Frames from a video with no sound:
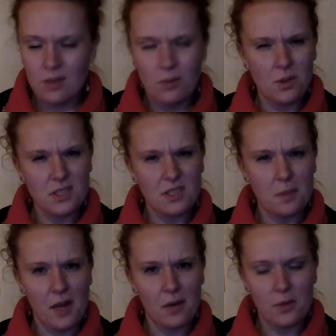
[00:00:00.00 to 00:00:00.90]
"What's the
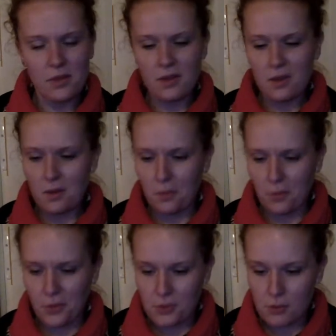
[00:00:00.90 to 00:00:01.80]
matter with you?"
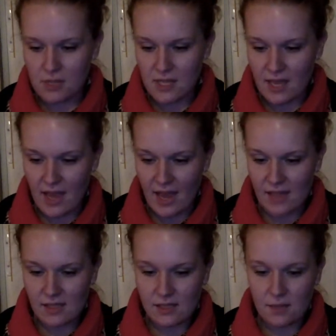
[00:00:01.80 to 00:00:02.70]
the tortilla
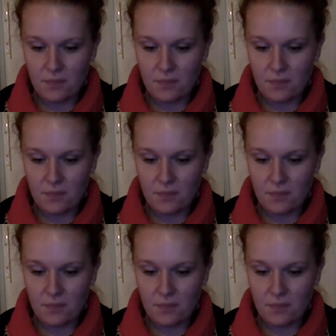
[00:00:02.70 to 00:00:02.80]
asked.